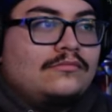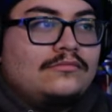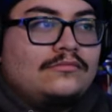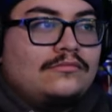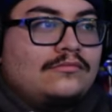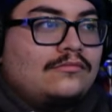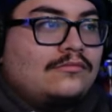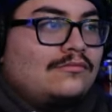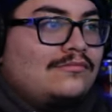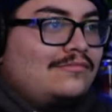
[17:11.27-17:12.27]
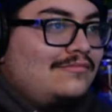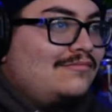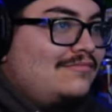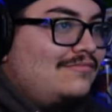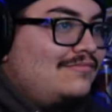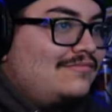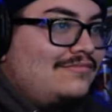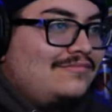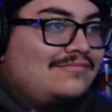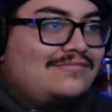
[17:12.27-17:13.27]

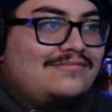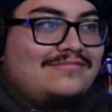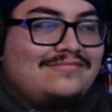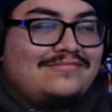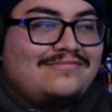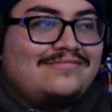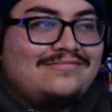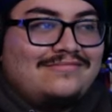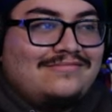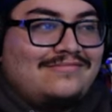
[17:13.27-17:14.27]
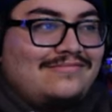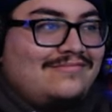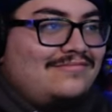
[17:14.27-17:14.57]
(not speaking)